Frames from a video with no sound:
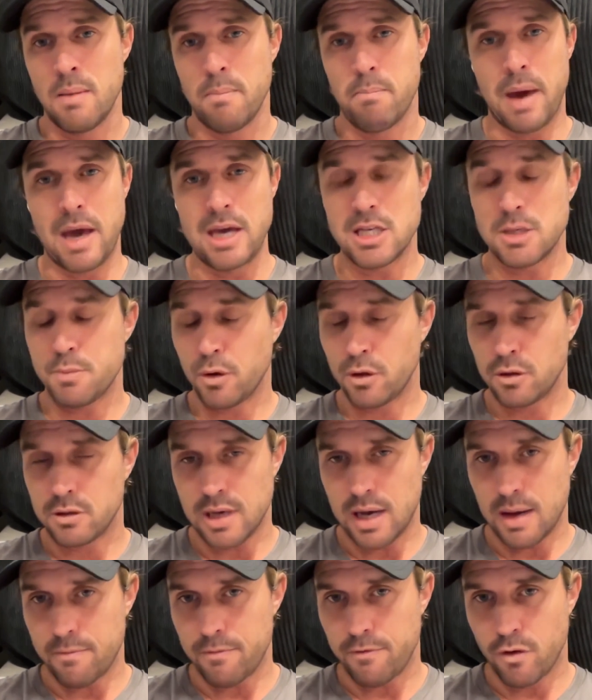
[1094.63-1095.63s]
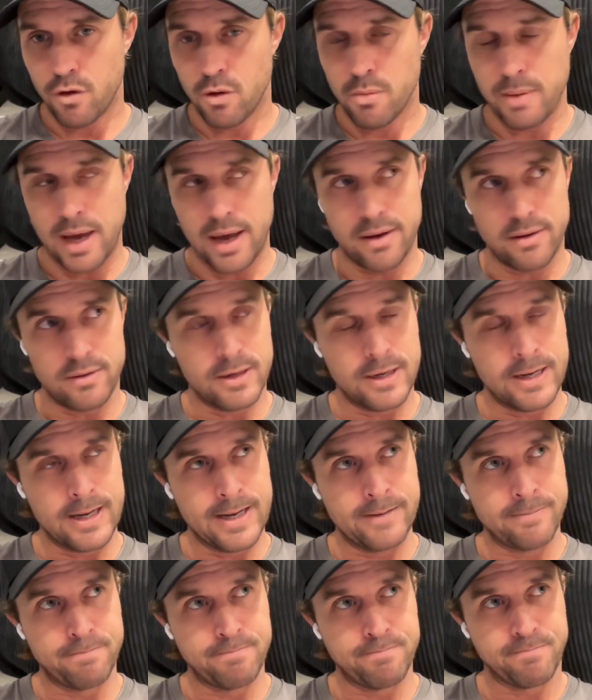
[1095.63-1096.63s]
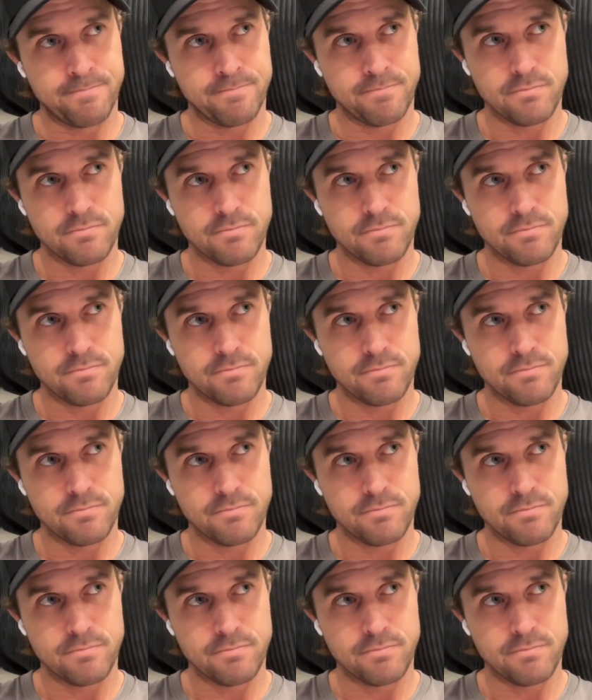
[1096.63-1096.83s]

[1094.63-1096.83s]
baseball type format, and